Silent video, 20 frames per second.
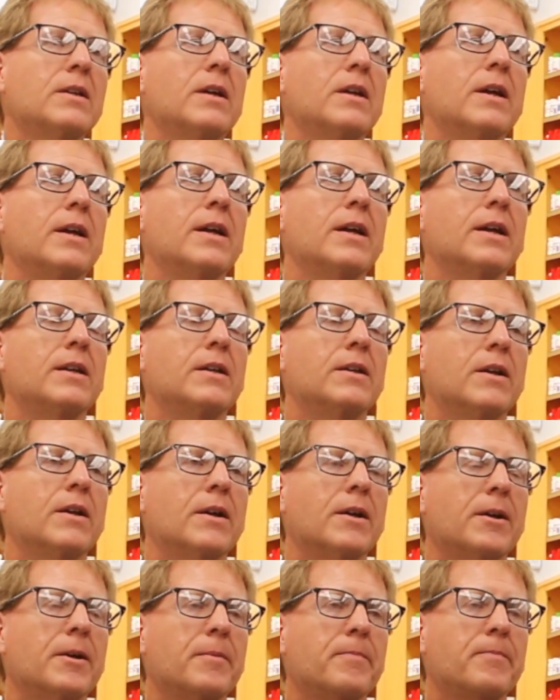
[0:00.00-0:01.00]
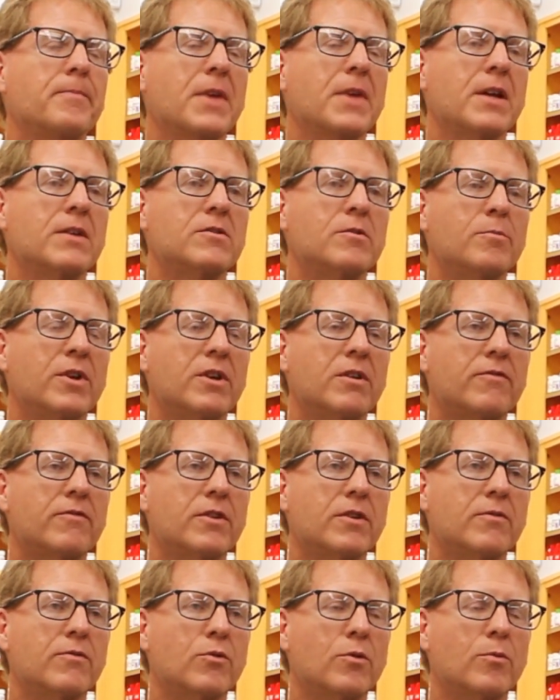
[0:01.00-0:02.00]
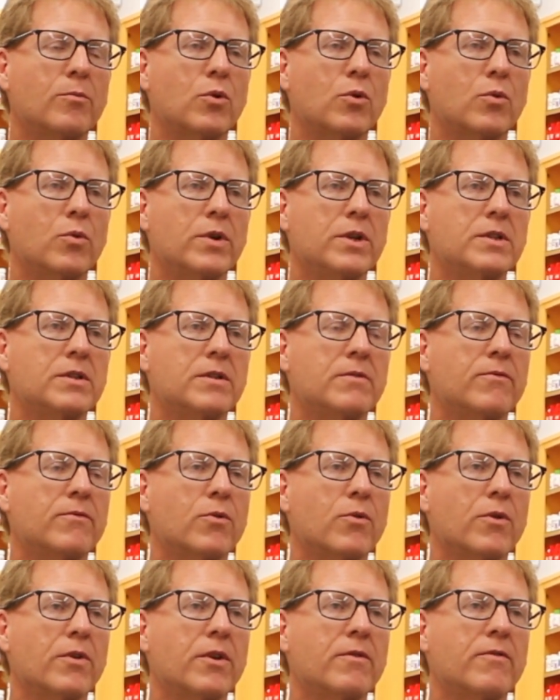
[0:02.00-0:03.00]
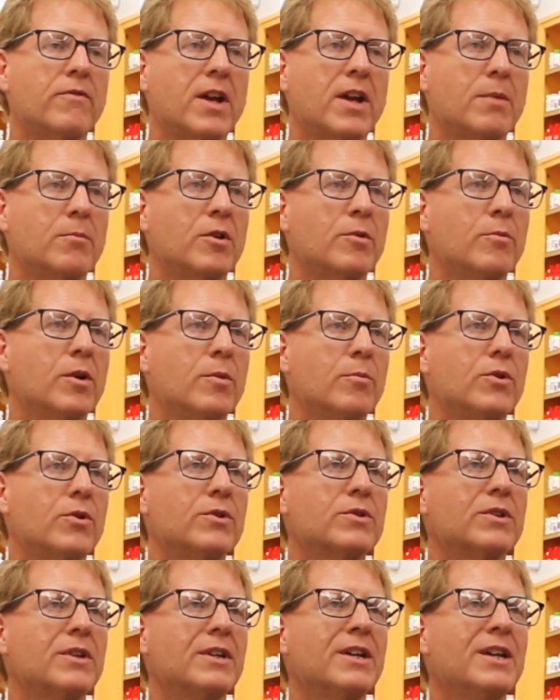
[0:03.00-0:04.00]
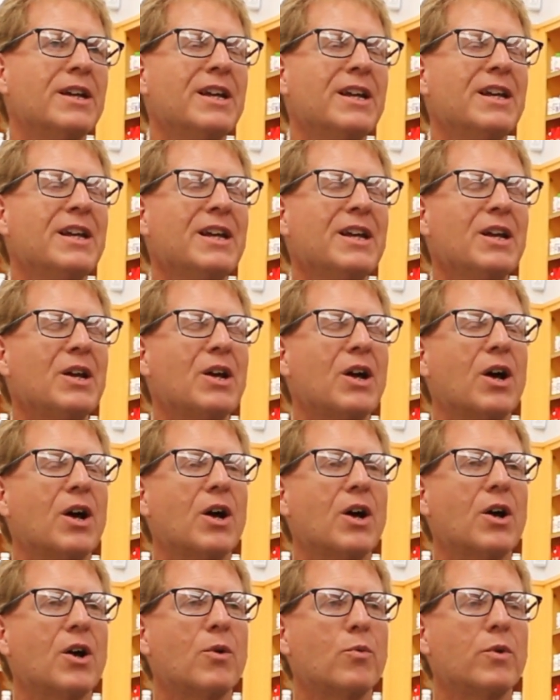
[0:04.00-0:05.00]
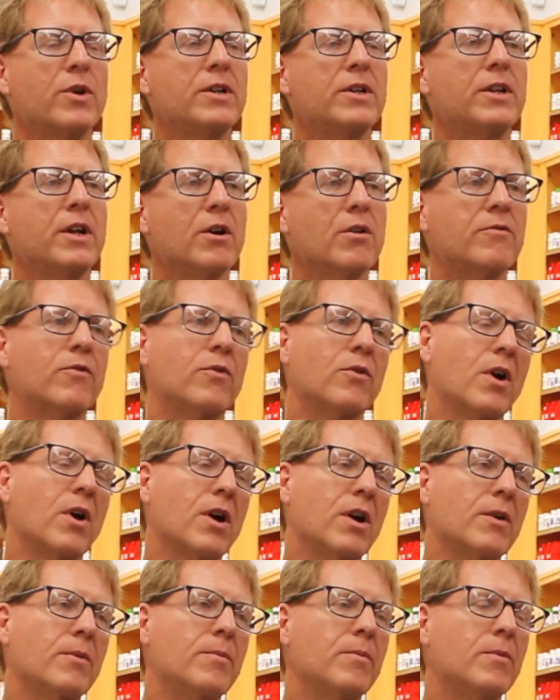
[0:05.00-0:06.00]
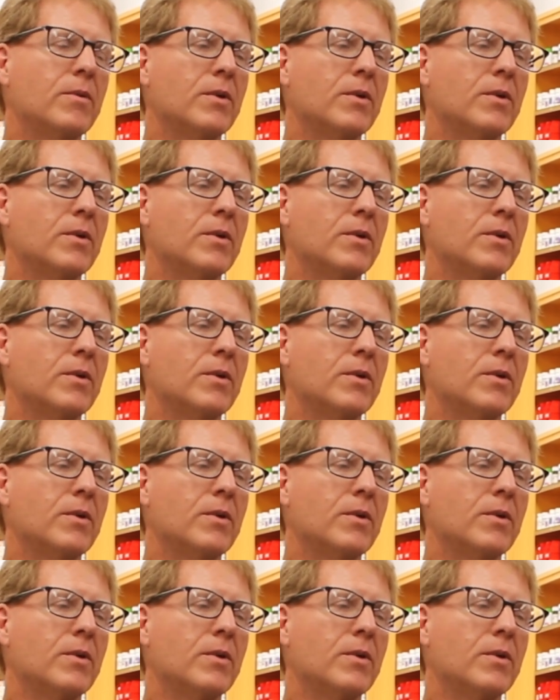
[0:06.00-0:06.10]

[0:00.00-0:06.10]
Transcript: and that's a benefit for employees and for their family members. We care for our